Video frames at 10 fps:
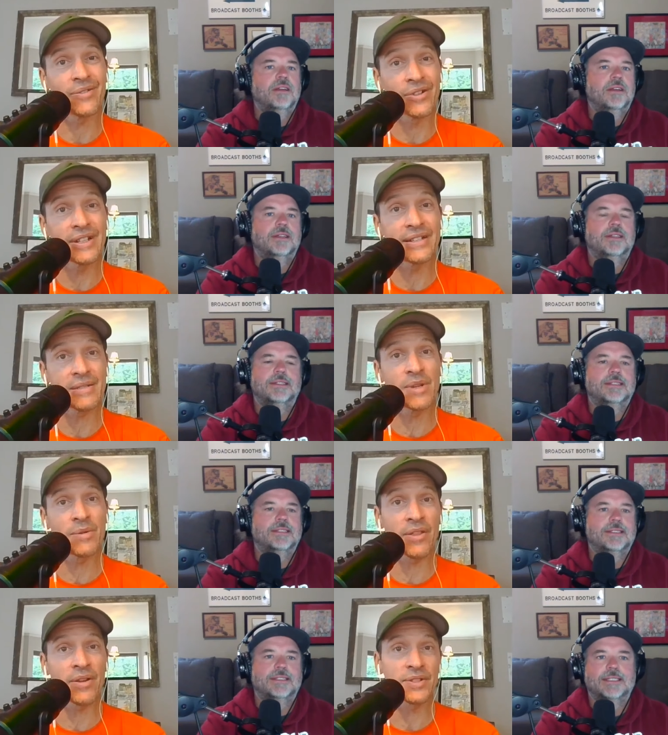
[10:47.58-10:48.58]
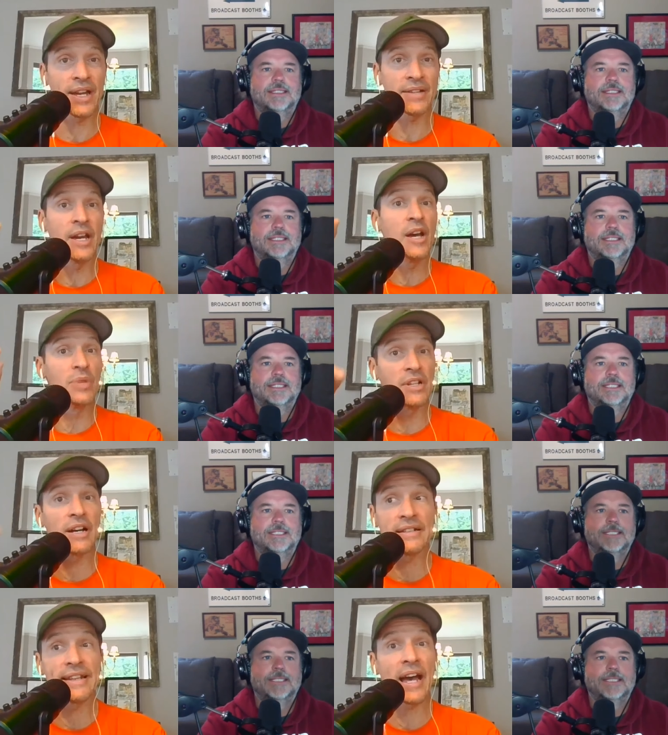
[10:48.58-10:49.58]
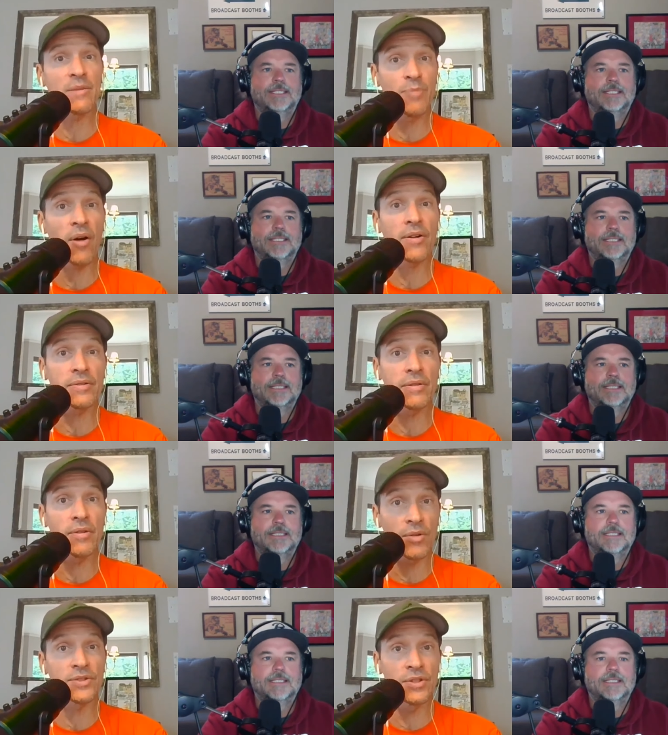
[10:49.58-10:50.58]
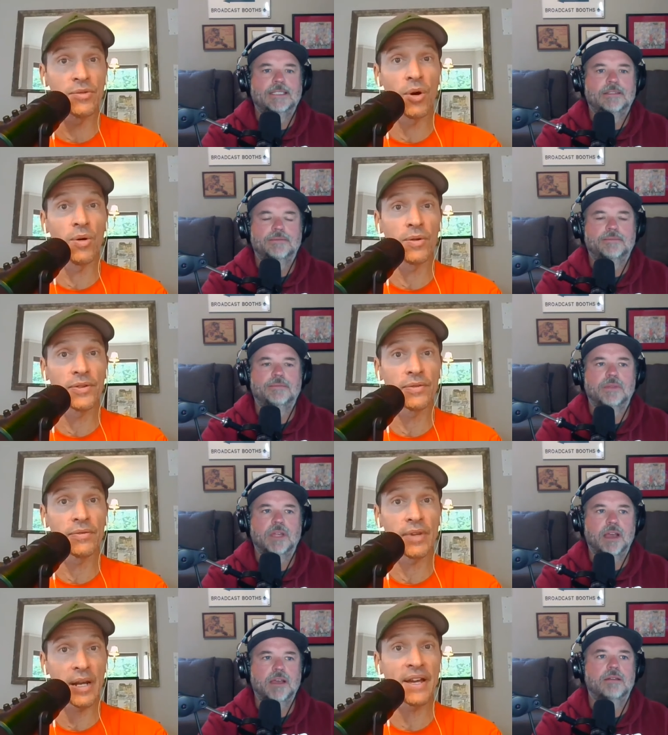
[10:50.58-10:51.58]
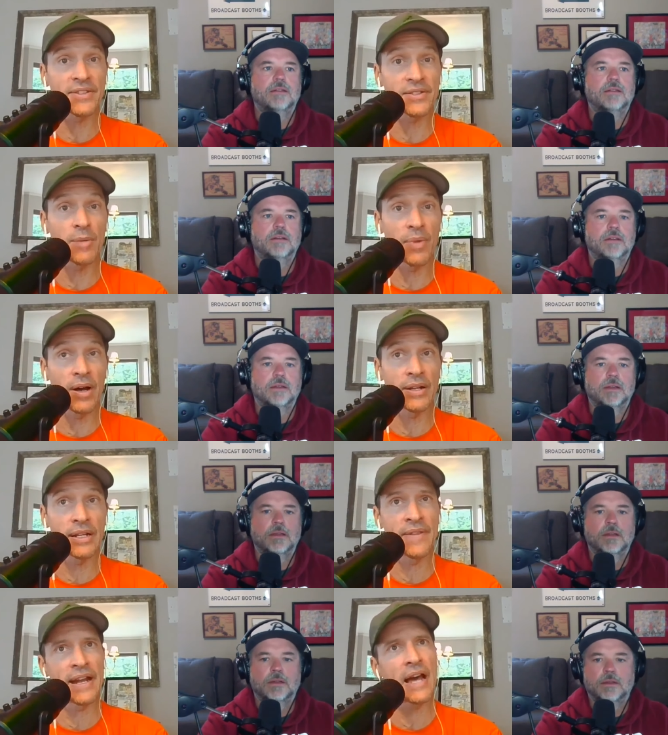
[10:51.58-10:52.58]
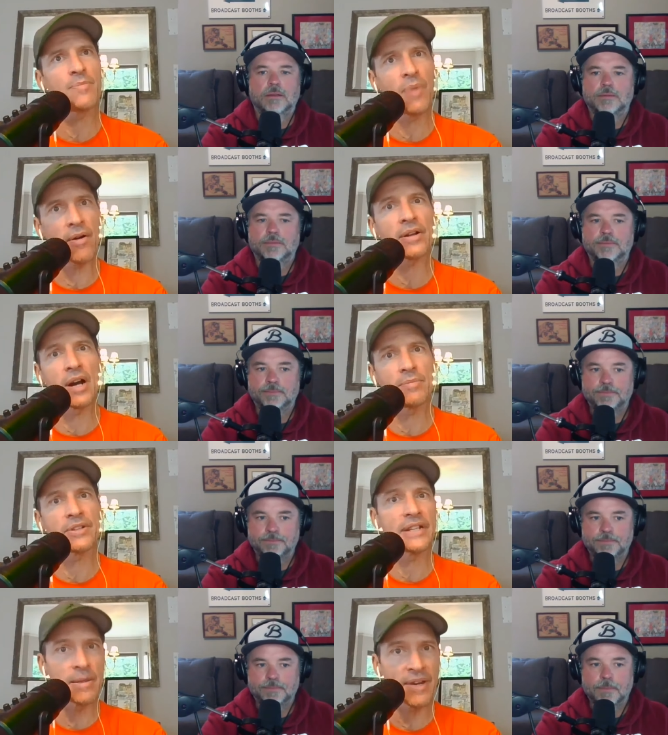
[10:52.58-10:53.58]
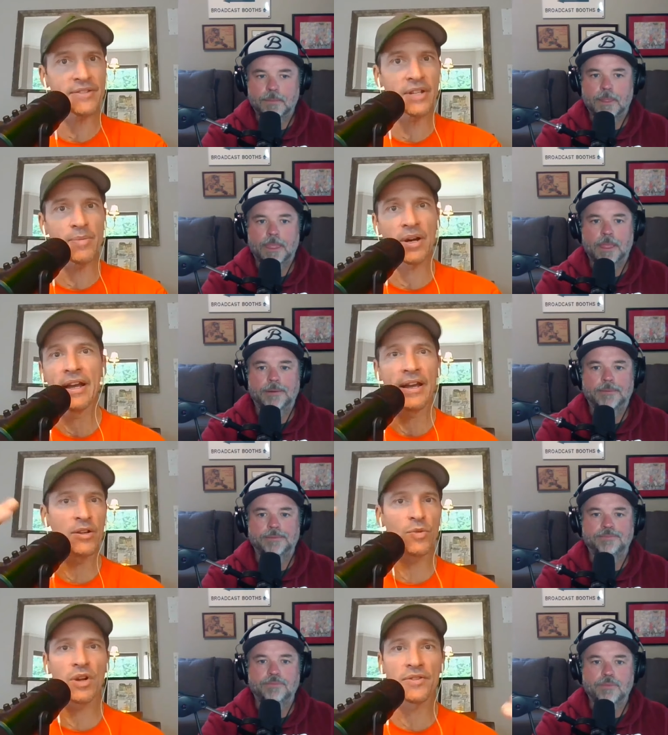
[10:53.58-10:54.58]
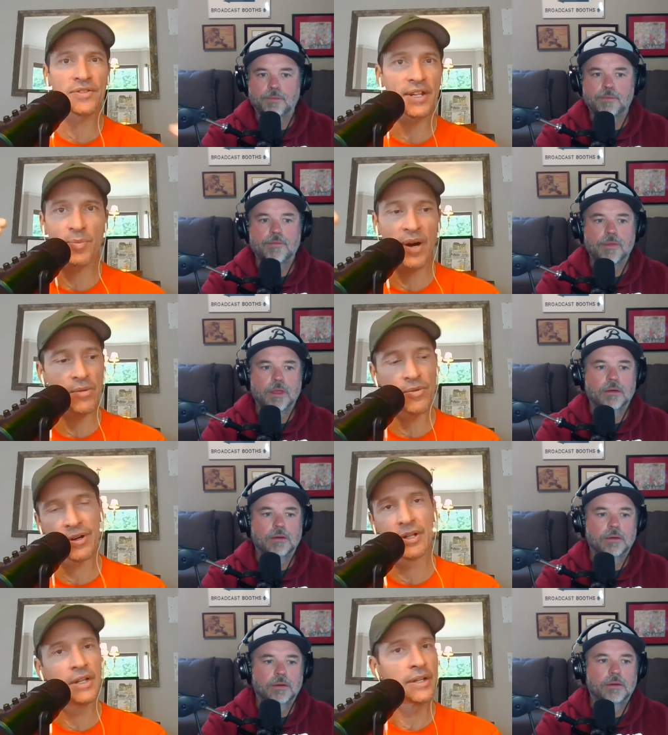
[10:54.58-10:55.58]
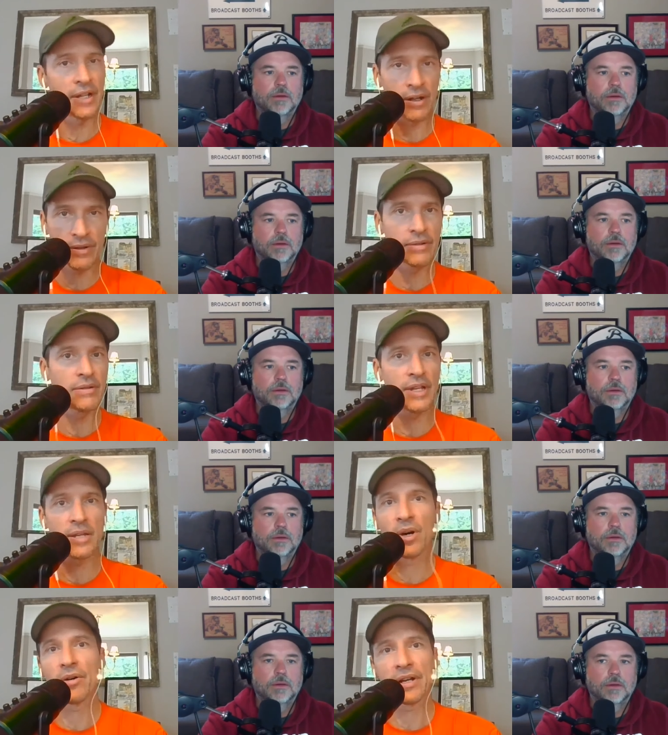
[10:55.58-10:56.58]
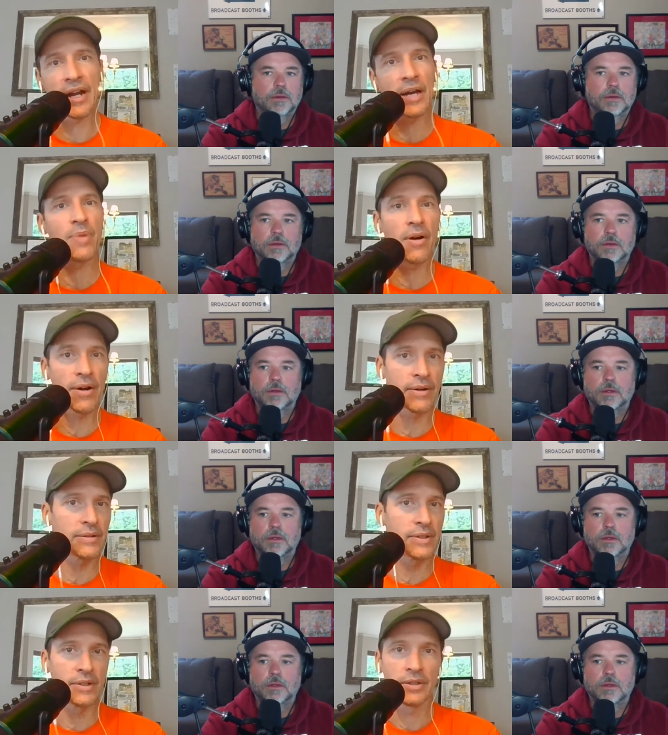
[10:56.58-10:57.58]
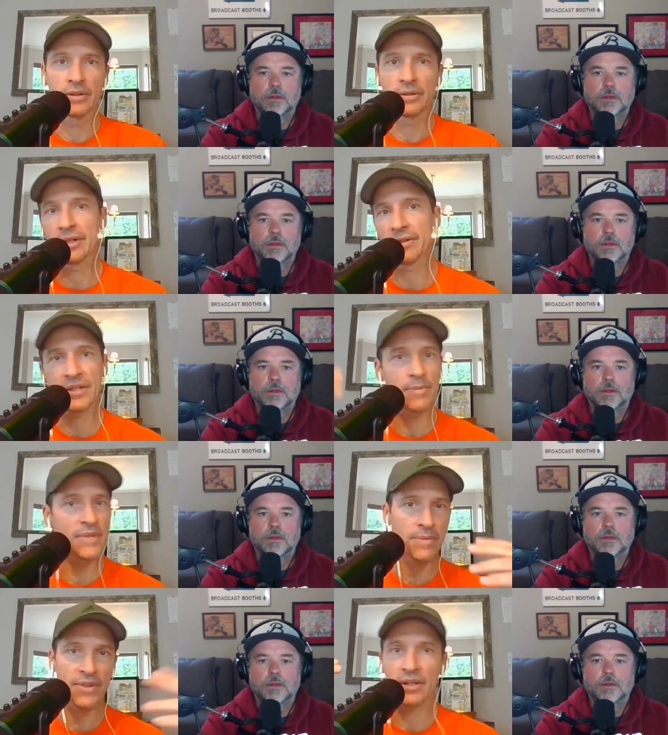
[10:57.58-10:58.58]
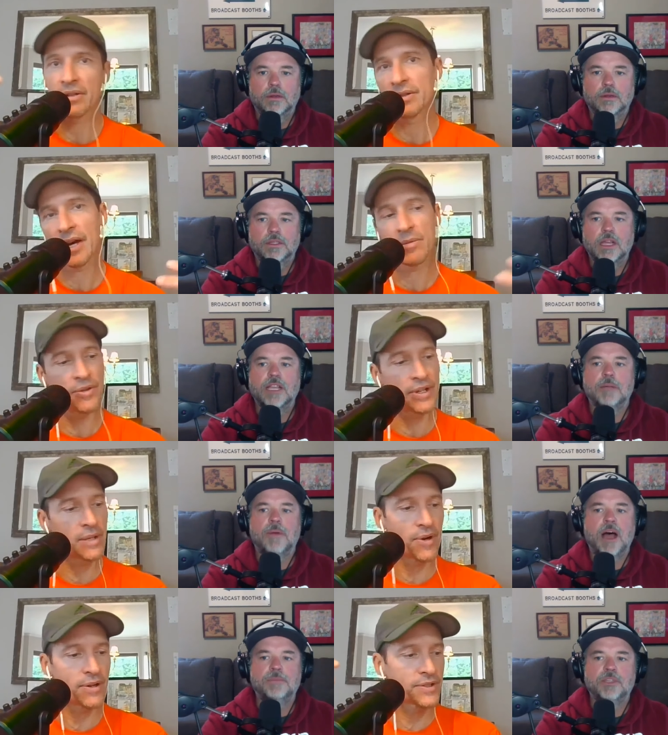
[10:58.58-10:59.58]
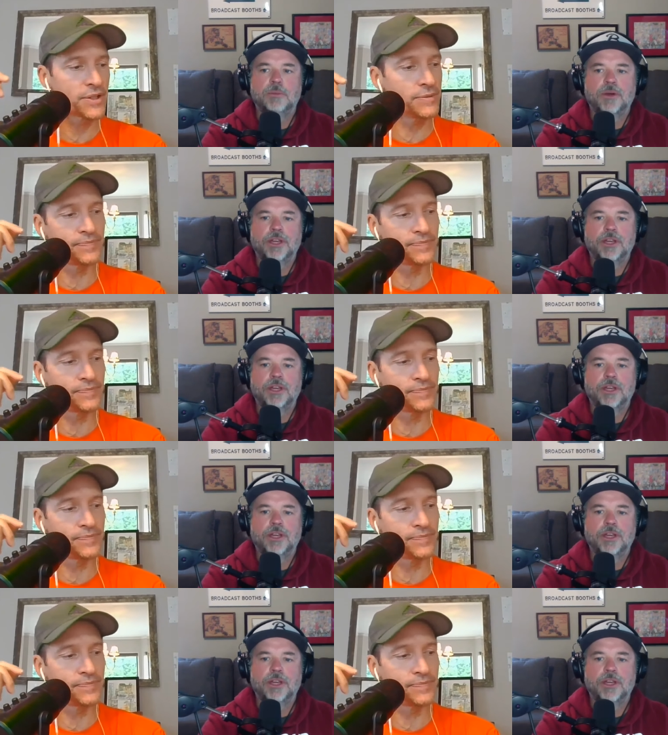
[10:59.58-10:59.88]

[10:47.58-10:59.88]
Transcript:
Speaker 1: really is going to be one of those days. But luckily, Dad parred those two holes okay. that I messed up on, and then I parred a couple that he messed up on. It was one of those things, Puck, where you know he bogeyed, I parred, you know, same type of thing. Sounds I like Pops is a pretty